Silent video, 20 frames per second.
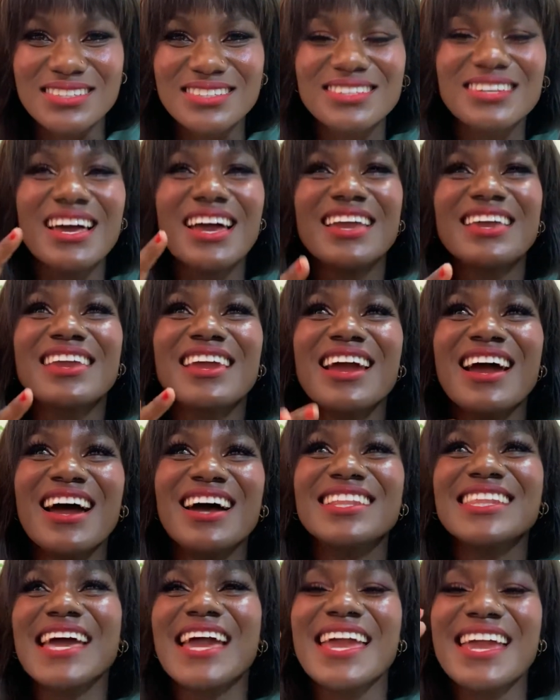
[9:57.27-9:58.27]
Like
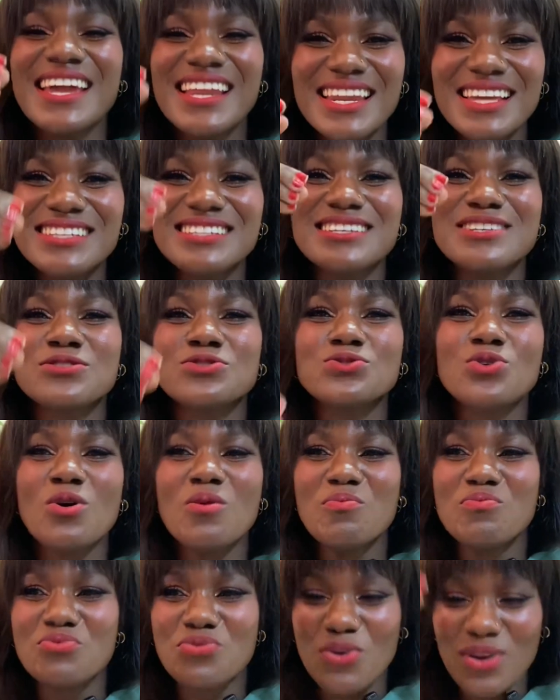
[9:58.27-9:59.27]
The English is so
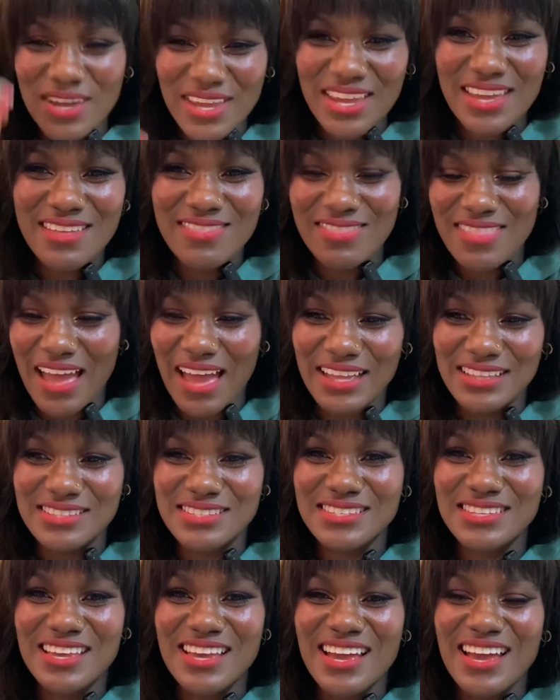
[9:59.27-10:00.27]
broken that
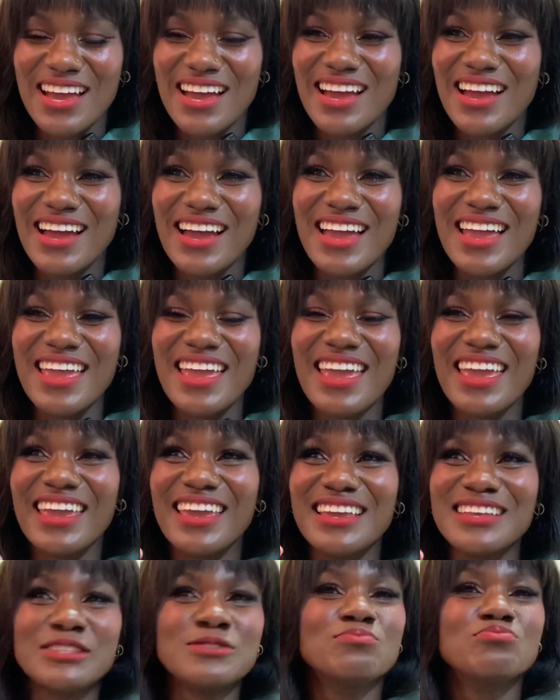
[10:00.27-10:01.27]

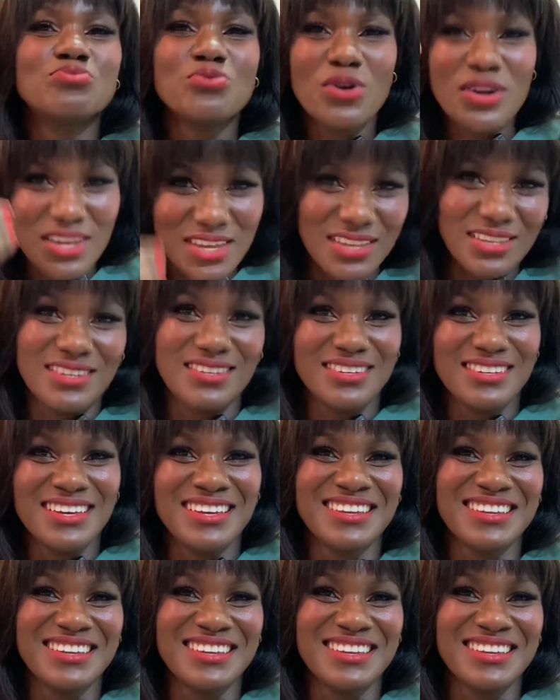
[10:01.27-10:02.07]
it's broken.